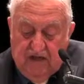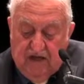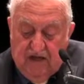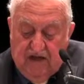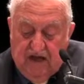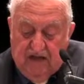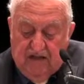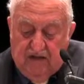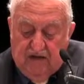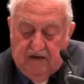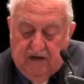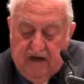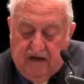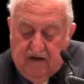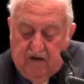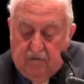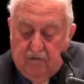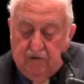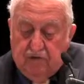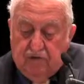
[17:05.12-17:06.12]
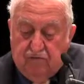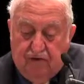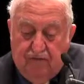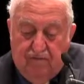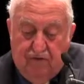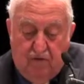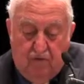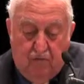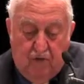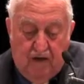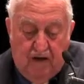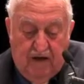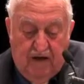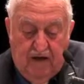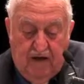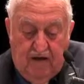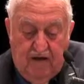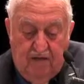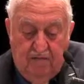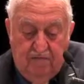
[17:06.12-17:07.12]
and the debtor was driven
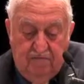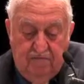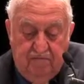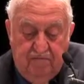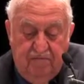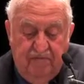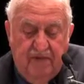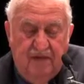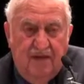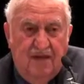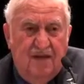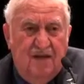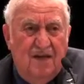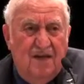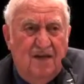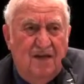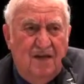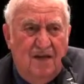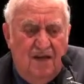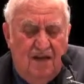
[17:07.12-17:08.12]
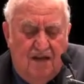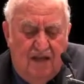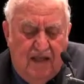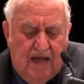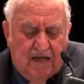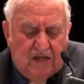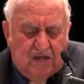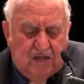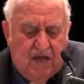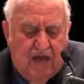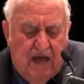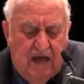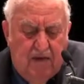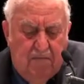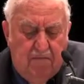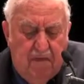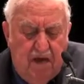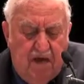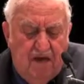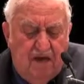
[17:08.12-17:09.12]
away. Next
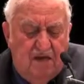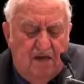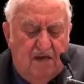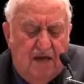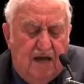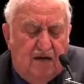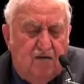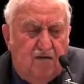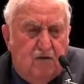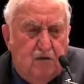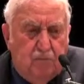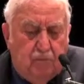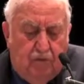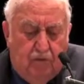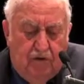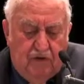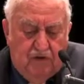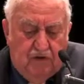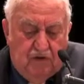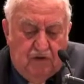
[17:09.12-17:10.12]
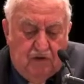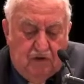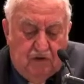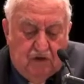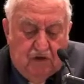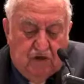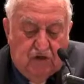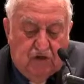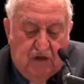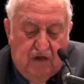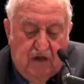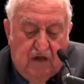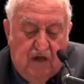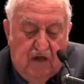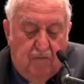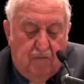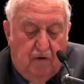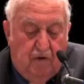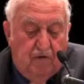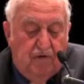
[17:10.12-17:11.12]
came debtors' prisons
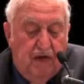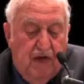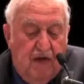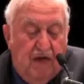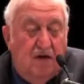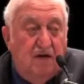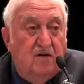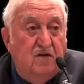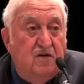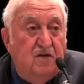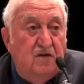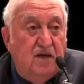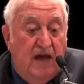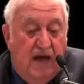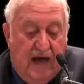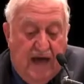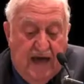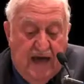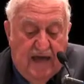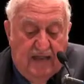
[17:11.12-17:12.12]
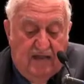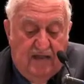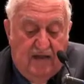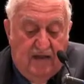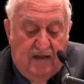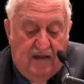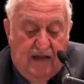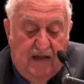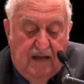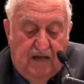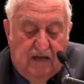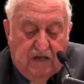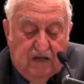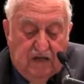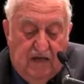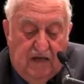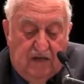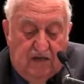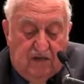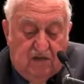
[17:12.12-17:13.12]
in both England and the United
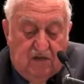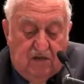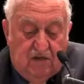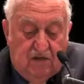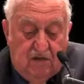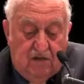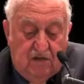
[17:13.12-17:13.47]
States.